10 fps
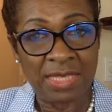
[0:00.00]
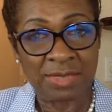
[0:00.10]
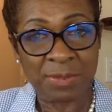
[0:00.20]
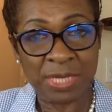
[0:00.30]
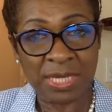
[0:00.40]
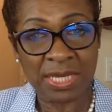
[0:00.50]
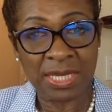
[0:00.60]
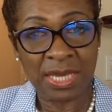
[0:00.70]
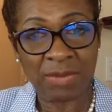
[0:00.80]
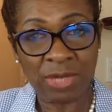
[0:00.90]

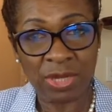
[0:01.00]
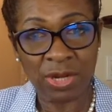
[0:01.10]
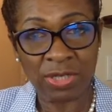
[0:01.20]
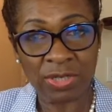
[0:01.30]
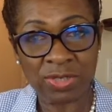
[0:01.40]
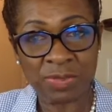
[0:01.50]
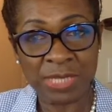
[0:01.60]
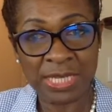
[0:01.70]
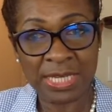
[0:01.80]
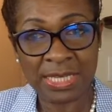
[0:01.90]
Speaking, Ricardo,
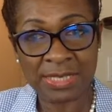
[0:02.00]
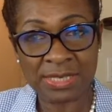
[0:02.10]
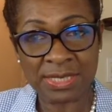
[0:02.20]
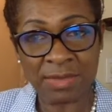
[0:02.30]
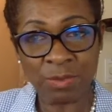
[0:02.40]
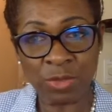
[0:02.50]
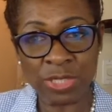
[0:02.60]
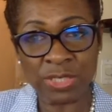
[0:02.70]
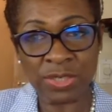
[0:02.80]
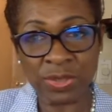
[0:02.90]
speaking as
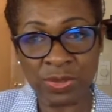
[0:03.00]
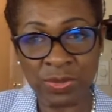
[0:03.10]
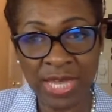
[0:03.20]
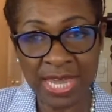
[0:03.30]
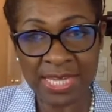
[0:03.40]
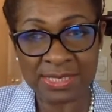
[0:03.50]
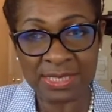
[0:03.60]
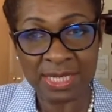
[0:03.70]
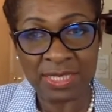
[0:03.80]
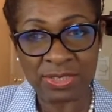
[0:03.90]
someone who
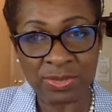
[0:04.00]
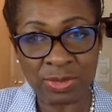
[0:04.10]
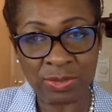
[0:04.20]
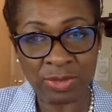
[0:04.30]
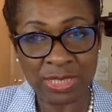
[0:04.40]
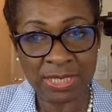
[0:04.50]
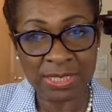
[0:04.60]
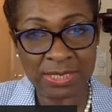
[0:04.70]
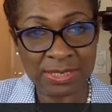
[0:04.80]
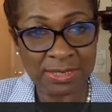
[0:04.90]
has, I just want to read
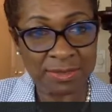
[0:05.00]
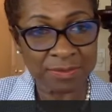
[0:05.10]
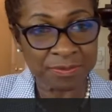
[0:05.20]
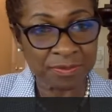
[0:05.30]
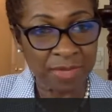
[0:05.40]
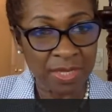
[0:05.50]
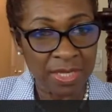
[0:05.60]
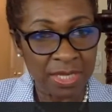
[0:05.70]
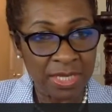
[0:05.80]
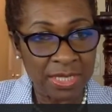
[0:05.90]
this.
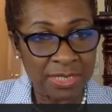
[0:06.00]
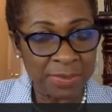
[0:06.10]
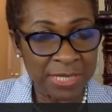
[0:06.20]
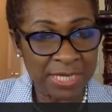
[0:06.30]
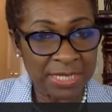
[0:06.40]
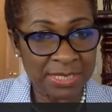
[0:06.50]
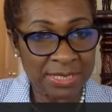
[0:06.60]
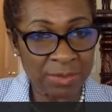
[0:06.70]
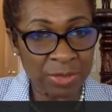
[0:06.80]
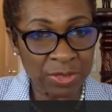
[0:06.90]
Speaking as
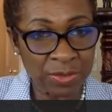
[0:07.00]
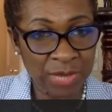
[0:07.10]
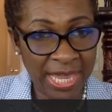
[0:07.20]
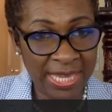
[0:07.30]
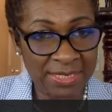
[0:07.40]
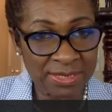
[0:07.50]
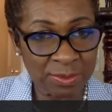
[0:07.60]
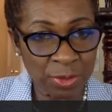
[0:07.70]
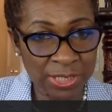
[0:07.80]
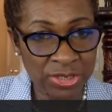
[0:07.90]
someone who has
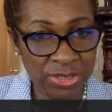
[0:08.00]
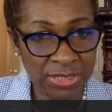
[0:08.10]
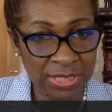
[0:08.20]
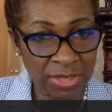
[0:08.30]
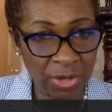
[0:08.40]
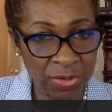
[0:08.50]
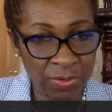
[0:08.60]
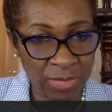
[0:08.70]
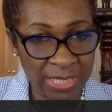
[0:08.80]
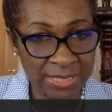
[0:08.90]
depression and
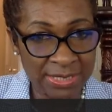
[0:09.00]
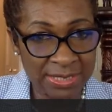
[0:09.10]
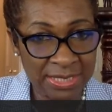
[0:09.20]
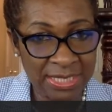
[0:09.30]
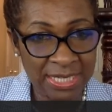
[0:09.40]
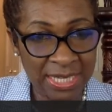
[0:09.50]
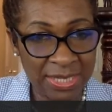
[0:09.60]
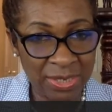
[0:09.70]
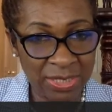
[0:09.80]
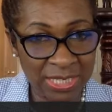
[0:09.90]
arthritis
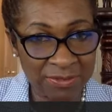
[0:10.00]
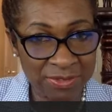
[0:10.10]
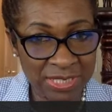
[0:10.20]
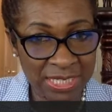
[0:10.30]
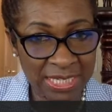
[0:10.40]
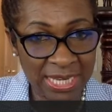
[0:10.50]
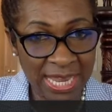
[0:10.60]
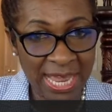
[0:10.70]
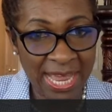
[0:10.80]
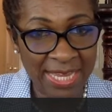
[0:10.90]
in their left knee,
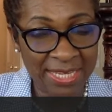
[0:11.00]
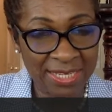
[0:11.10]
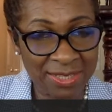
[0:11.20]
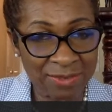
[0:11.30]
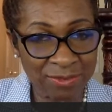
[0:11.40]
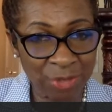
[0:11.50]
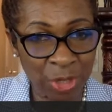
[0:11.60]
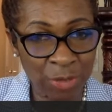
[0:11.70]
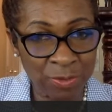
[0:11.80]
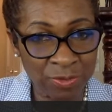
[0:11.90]
I can
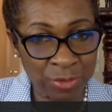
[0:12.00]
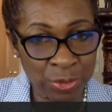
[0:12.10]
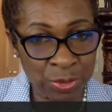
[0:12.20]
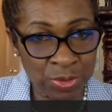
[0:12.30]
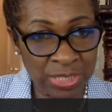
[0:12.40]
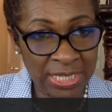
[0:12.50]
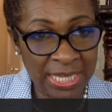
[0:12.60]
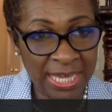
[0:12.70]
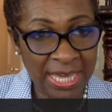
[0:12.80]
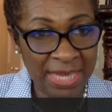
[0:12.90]
confirm food
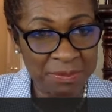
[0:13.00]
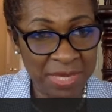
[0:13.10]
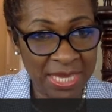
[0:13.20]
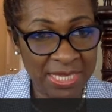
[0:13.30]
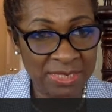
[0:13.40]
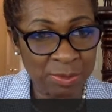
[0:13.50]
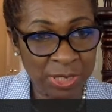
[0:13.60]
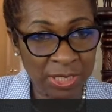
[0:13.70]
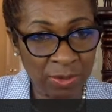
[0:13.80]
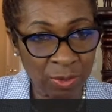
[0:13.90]
and meds
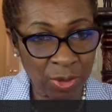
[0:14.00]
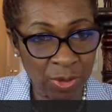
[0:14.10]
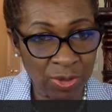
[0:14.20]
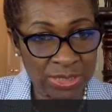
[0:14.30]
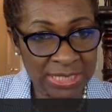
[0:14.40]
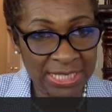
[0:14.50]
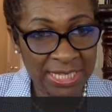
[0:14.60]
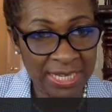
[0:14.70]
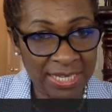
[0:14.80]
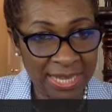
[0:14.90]
play a role
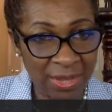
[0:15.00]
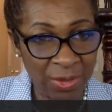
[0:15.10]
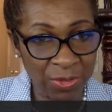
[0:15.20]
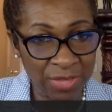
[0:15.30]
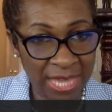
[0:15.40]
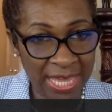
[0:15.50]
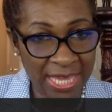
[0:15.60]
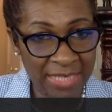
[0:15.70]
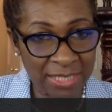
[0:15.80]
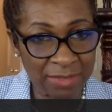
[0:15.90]
in health,
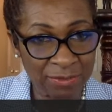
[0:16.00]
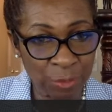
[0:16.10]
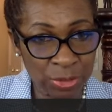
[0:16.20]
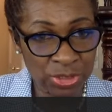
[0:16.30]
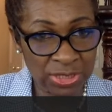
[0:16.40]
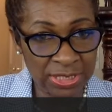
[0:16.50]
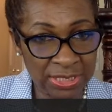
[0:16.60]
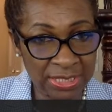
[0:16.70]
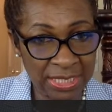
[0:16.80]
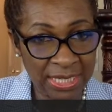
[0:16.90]
and
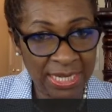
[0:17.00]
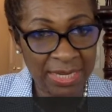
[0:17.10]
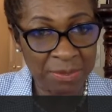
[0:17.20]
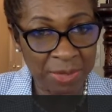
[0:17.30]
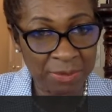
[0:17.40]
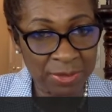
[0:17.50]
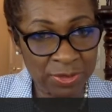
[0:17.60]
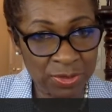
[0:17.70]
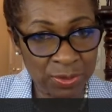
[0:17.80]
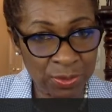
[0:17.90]
unfortunately, in
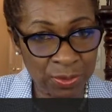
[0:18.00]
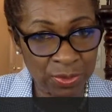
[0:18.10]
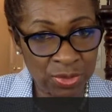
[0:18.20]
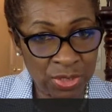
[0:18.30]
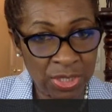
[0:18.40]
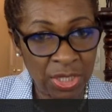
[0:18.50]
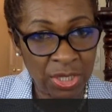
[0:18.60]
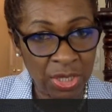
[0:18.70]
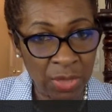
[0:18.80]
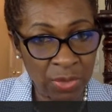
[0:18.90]
public schools,
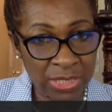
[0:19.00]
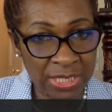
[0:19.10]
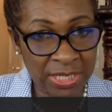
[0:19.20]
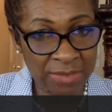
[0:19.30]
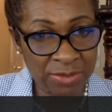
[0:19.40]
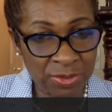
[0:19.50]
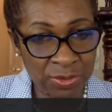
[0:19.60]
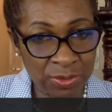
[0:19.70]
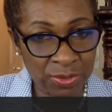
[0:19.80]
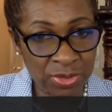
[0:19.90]
lower income
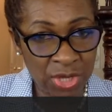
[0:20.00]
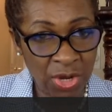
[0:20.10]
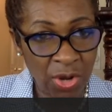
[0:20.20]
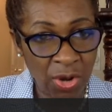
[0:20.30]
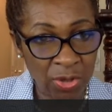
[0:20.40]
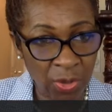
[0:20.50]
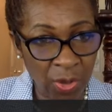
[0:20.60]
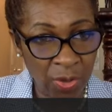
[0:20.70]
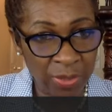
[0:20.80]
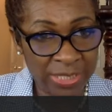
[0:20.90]
schools aren't
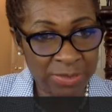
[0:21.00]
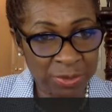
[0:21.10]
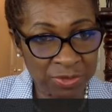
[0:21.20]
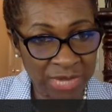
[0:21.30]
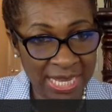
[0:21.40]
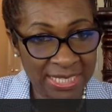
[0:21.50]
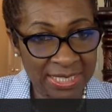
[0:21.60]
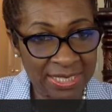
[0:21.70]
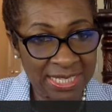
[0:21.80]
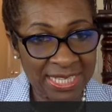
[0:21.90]
always
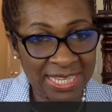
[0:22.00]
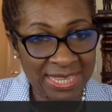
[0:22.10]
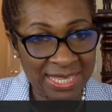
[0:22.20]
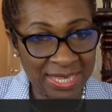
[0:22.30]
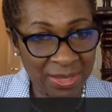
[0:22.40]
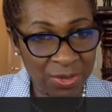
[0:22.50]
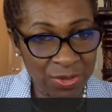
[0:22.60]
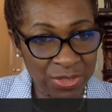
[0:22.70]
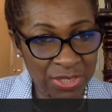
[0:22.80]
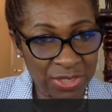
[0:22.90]
provided the
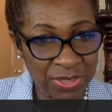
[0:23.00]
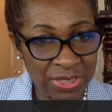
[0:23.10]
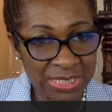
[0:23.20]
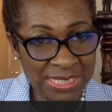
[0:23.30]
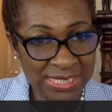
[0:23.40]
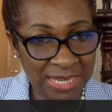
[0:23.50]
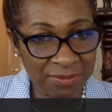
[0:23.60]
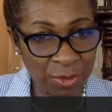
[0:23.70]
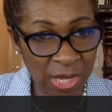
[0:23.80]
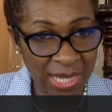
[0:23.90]
healthier,
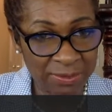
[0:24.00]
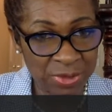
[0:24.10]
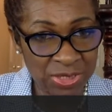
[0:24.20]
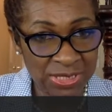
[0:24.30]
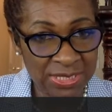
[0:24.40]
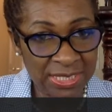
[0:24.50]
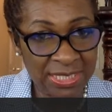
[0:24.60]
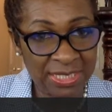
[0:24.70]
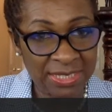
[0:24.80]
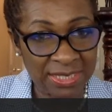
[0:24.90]
safer options,
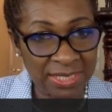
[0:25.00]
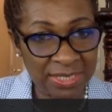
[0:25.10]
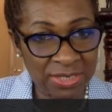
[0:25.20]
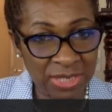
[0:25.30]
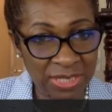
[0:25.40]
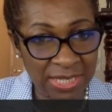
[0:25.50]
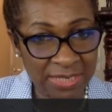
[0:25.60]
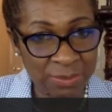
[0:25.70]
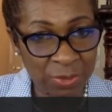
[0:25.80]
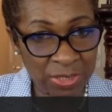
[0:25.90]
leading to
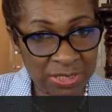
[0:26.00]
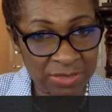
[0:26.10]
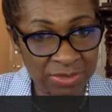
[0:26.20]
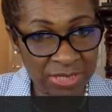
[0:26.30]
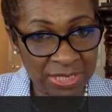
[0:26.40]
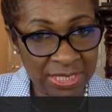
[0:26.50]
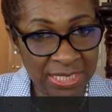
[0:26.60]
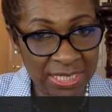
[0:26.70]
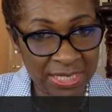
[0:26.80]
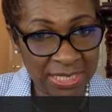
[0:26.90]
less productivity
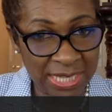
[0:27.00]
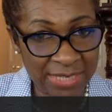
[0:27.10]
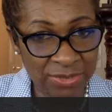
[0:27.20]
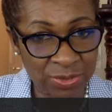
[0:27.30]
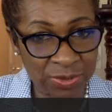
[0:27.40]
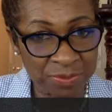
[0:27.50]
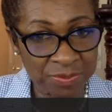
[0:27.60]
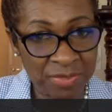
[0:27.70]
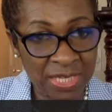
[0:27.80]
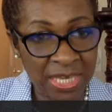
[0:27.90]
in the classroom
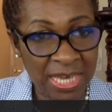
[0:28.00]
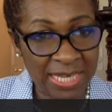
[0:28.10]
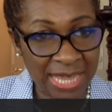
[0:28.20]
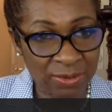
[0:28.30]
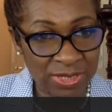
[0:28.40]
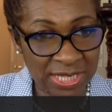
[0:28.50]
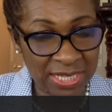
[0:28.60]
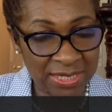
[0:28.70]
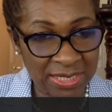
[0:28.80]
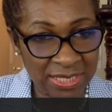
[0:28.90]
and
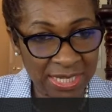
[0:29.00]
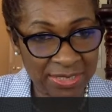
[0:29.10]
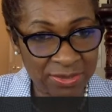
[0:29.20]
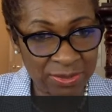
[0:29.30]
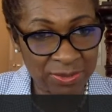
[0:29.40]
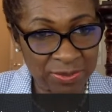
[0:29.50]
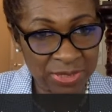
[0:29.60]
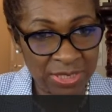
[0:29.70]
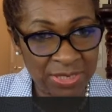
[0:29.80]
outside the classroom.